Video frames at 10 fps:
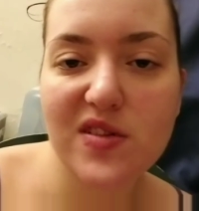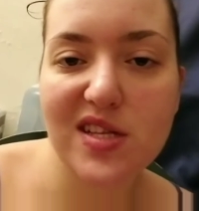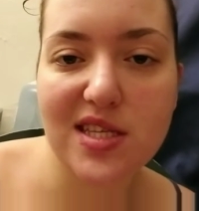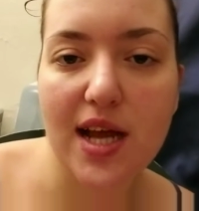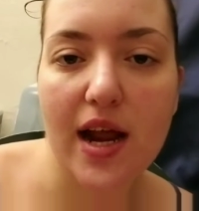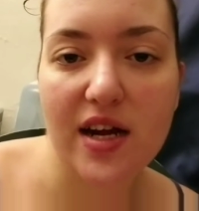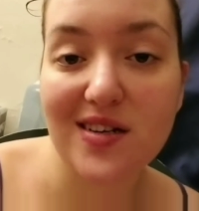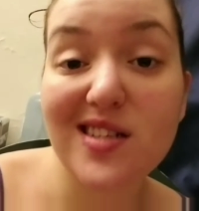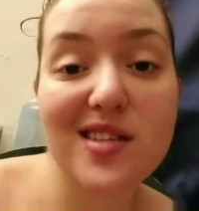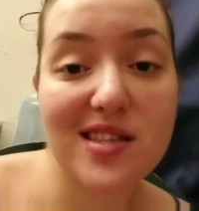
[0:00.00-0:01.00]
really
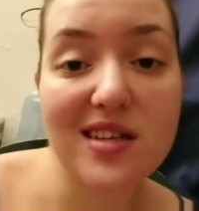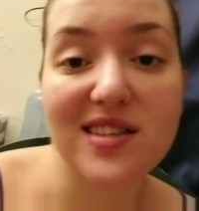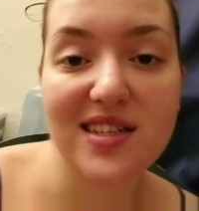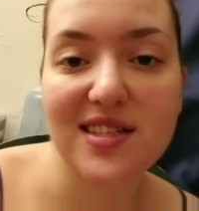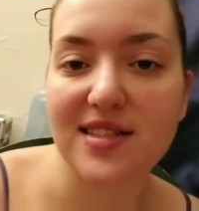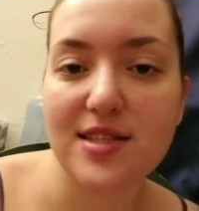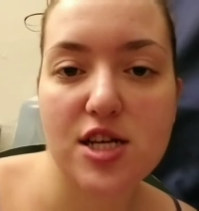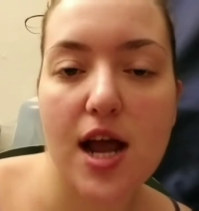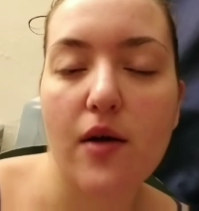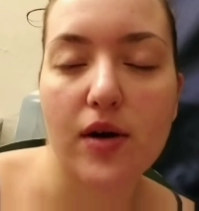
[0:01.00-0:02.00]
tired you still need
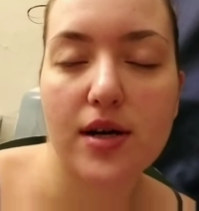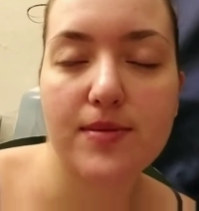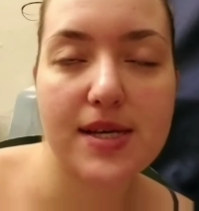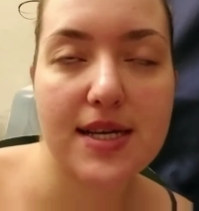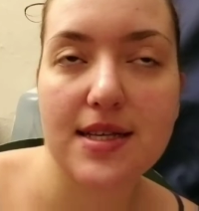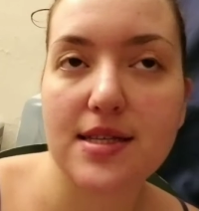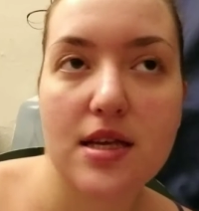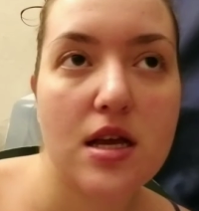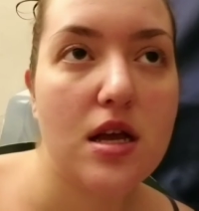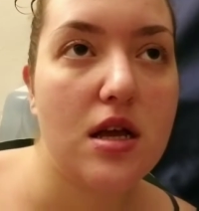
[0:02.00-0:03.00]
this shower because